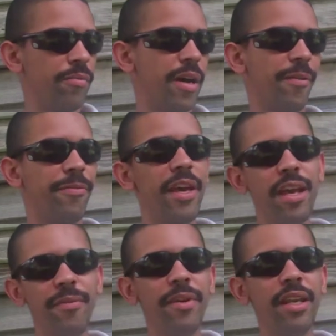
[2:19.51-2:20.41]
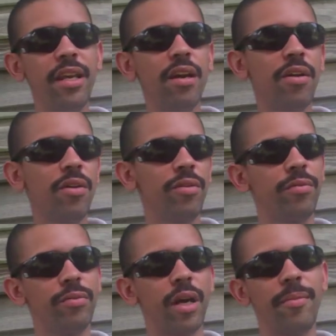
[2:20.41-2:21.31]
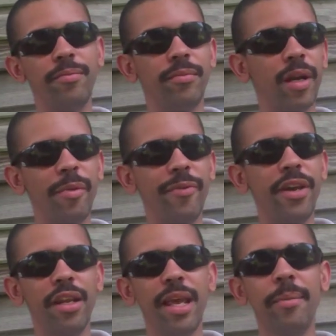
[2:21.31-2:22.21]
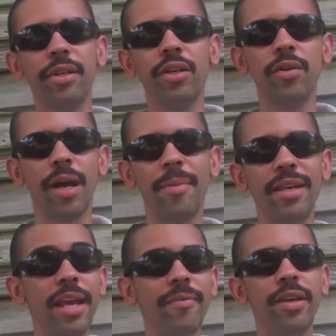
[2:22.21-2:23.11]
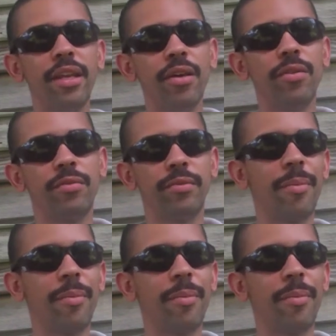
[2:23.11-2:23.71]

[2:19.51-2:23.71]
my fan video. I'm, I'm a fan of Damian Lillard. I made that video.